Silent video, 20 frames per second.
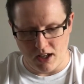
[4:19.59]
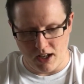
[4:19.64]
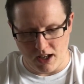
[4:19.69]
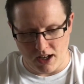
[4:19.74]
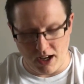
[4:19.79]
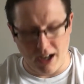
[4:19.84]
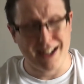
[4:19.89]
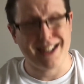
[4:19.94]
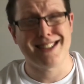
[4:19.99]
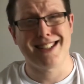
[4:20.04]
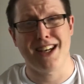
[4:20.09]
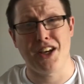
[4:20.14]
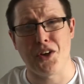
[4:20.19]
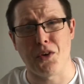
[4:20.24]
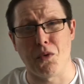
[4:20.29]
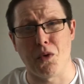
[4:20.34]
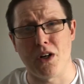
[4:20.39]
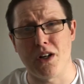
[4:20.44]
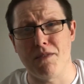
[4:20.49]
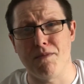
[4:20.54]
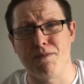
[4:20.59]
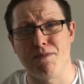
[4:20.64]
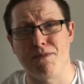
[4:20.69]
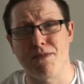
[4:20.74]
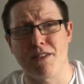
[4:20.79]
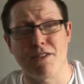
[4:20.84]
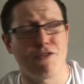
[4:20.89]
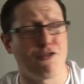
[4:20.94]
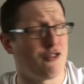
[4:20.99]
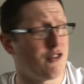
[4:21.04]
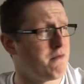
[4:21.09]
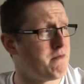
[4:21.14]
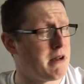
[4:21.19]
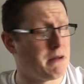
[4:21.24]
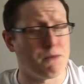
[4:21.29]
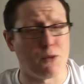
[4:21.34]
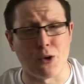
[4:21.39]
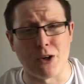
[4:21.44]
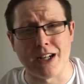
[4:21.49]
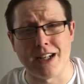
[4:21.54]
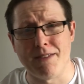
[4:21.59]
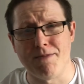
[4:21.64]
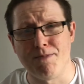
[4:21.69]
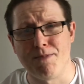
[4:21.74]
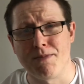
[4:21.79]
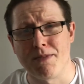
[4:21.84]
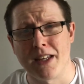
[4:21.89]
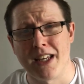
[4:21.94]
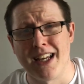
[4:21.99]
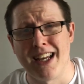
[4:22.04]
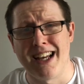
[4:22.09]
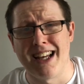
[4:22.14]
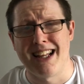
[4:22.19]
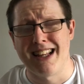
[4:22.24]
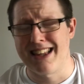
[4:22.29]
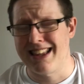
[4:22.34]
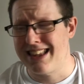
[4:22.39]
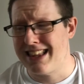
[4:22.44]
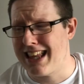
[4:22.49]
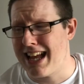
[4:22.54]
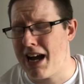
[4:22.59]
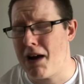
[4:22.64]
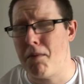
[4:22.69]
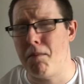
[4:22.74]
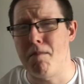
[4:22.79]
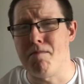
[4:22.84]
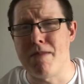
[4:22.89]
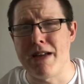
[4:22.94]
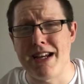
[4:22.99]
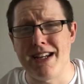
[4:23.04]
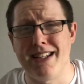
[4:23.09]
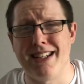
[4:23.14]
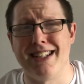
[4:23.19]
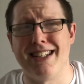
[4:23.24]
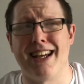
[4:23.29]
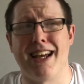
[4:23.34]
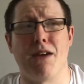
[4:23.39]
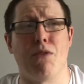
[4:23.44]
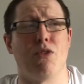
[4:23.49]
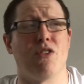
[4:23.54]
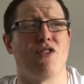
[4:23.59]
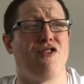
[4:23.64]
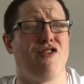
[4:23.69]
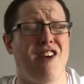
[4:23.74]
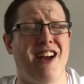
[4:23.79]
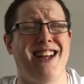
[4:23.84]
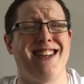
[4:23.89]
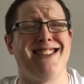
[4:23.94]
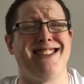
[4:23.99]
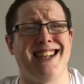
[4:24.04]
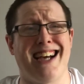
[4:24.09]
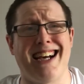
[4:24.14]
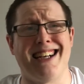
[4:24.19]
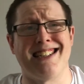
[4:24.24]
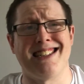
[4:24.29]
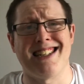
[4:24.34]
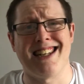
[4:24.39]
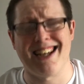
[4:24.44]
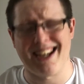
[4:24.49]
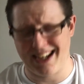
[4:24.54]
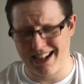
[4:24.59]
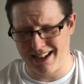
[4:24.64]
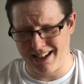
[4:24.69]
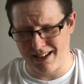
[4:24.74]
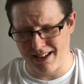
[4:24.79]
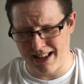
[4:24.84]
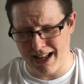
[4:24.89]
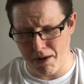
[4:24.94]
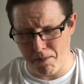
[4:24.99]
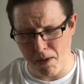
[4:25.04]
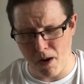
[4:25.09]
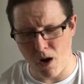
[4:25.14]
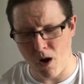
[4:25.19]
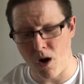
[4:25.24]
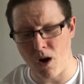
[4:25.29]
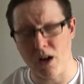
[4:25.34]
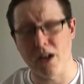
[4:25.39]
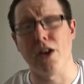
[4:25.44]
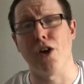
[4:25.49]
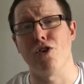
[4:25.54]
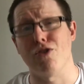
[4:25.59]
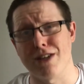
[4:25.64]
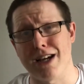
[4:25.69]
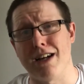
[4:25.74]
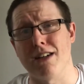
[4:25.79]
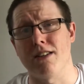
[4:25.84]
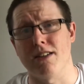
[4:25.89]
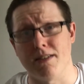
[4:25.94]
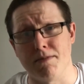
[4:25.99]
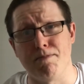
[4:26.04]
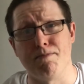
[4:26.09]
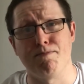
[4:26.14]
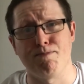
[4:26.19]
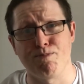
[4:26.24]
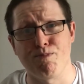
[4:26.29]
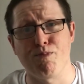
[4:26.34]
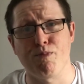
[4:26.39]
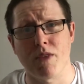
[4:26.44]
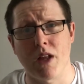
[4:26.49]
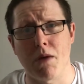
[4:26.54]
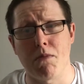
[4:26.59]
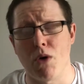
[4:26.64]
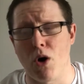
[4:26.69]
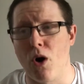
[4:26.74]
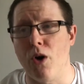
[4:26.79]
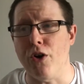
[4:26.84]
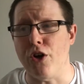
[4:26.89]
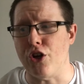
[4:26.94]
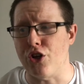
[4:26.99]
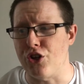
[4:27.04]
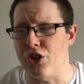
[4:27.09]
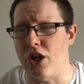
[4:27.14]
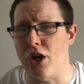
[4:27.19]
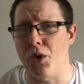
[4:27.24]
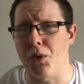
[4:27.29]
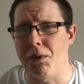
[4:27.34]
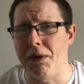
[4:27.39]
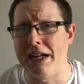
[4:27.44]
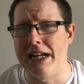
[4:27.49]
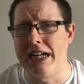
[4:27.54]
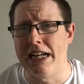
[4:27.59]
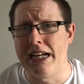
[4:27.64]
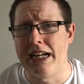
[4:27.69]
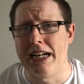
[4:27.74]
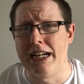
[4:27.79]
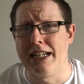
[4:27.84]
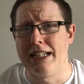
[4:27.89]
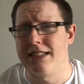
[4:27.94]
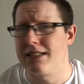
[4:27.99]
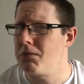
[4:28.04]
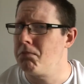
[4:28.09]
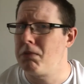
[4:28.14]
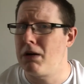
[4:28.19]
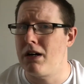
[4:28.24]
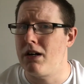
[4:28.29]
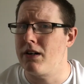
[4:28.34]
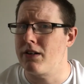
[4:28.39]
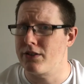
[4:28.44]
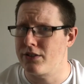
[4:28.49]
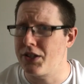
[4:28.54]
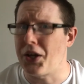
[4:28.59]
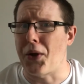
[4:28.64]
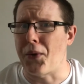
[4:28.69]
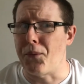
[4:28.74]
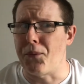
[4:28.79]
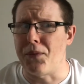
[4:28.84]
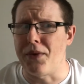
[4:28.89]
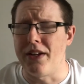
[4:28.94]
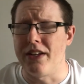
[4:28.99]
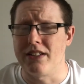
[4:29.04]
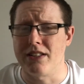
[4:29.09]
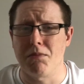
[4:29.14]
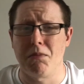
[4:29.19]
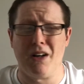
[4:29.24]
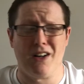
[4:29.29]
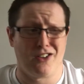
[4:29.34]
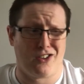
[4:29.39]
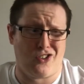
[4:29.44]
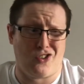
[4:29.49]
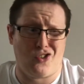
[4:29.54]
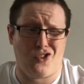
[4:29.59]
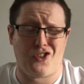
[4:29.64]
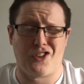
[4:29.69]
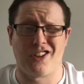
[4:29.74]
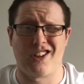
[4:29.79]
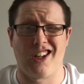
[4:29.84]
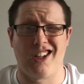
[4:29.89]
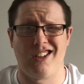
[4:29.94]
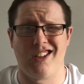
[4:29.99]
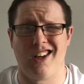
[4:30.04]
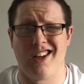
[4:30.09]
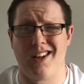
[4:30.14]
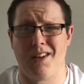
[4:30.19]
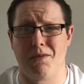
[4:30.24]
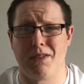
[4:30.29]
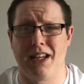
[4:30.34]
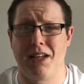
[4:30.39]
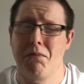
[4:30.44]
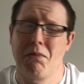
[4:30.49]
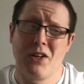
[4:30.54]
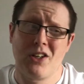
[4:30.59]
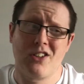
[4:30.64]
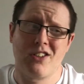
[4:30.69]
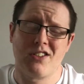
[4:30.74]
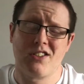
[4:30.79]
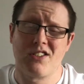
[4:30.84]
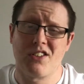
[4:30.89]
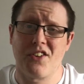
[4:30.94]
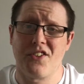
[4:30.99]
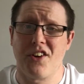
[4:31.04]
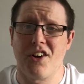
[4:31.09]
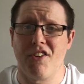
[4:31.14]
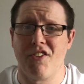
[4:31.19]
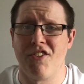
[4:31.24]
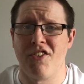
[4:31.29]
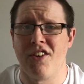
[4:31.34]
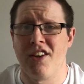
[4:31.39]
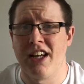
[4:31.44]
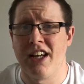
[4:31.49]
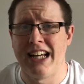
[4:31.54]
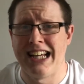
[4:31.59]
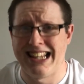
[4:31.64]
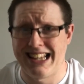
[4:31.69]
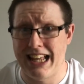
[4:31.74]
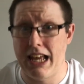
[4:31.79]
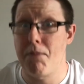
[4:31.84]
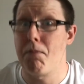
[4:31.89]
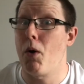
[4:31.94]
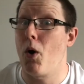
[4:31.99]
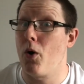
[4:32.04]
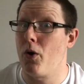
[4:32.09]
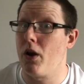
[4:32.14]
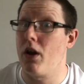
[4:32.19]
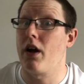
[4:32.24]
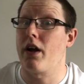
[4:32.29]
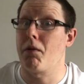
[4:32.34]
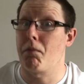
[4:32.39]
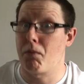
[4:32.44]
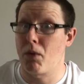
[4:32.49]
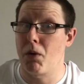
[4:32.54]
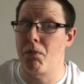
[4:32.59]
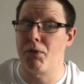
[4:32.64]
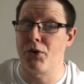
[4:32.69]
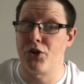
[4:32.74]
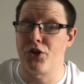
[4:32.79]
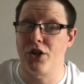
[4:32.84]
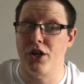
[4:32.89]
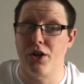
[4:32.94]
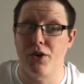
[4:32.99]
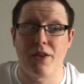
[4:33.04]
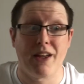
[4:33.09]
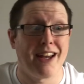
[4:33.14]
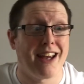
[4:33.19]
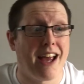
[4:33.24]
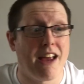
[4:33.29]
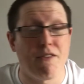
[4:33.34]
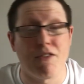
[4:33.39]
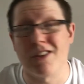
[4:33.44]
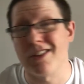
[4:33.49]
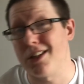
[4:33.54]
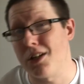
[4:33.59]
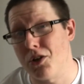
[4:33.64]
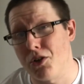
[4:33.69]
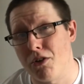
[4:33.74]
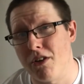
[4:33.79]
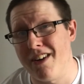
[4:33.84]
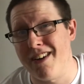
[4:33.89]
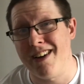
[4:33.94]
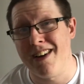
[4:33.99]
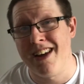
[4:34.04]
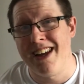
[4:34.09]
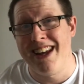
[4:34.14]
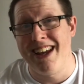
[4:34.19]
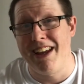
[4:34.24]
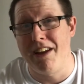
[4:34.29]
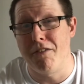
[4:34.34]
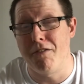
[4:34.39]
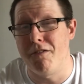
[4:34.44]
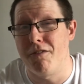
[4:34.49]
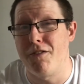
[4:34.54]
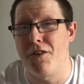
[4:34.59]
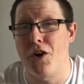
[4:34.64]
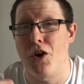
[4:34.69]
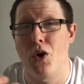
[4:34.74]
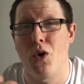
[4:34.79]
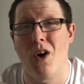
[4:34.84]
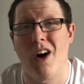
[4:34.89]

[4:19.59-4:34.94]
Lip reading: And I tell you what, from memory, that media day was fantastic. That park knows how to put on a show. Some parks don't. Some parks are sort of just like turn up, take pictures, sod off. They put on like a proper show. They gave us a load of info.